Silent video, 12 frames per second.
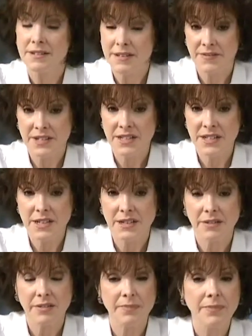
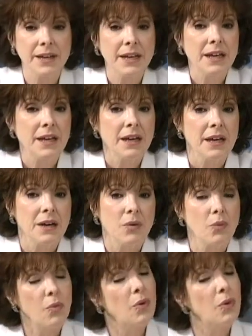DVTs.
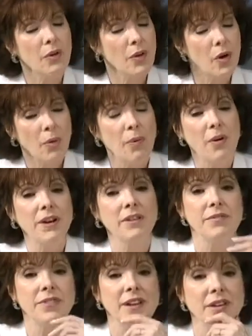Well, the whole point
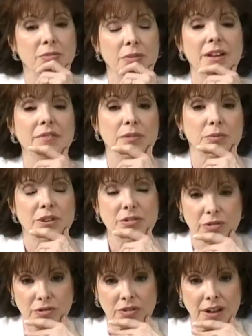of these relevant
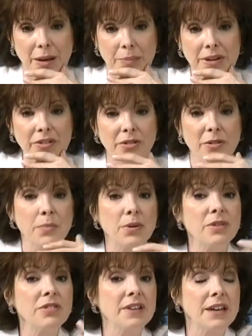research topics are to
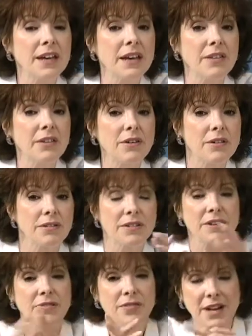pull together
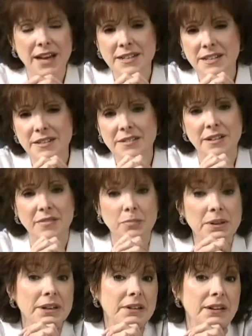different ideas that have
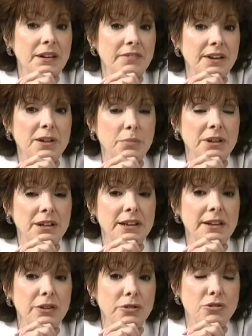been available in the
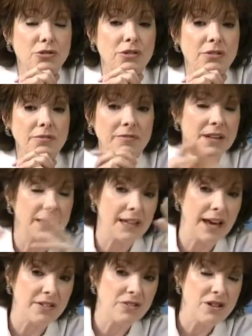literature in the
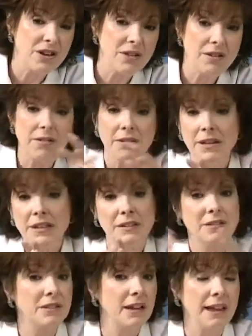last year,
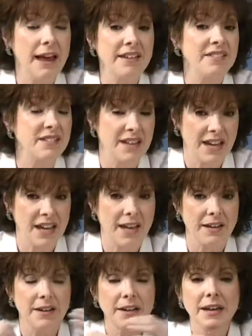the last
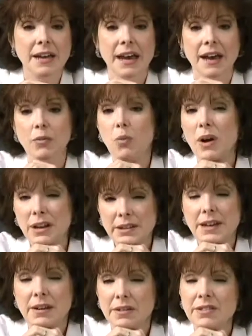decade. And one of
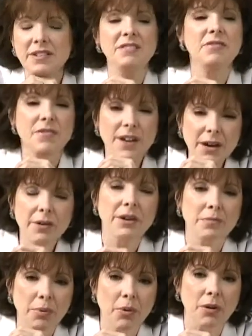the areas that's very
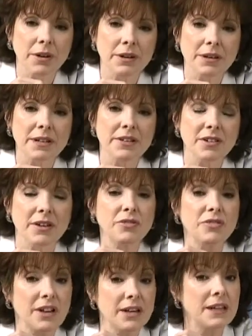important is
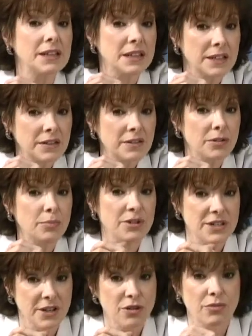understanding clinical
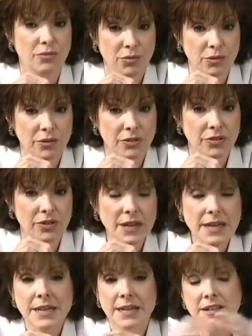prediction rules.
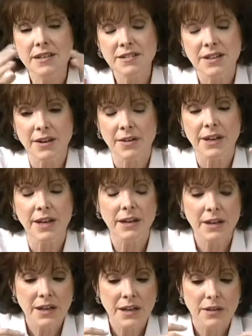In this
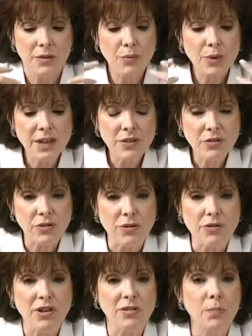area, the
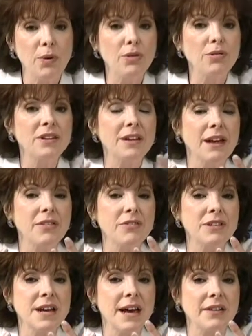research has pulled together
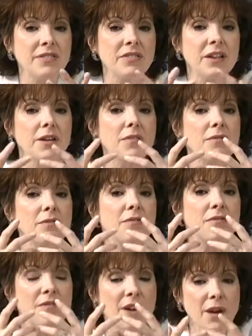tests that are
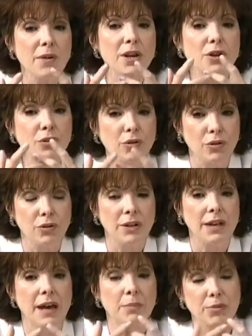very
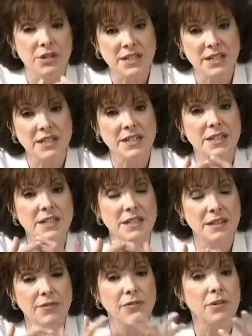good at predicting
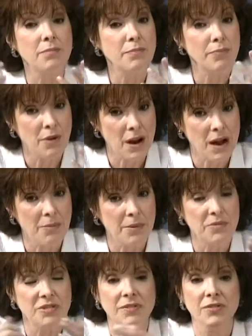different
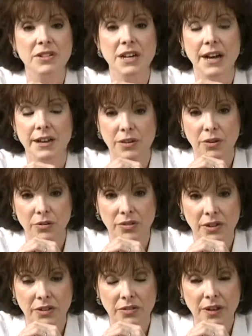problems, different
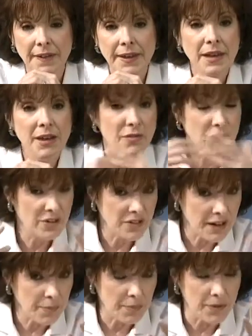diagnoses. For
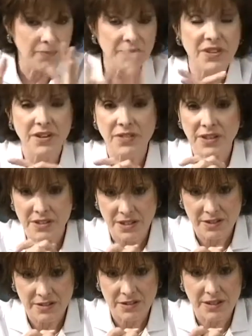example,
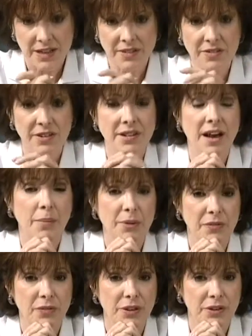DVTs, and that's the
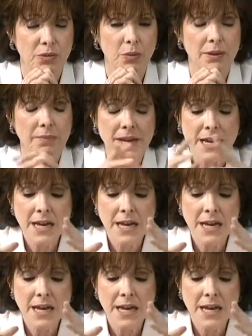topic for this one.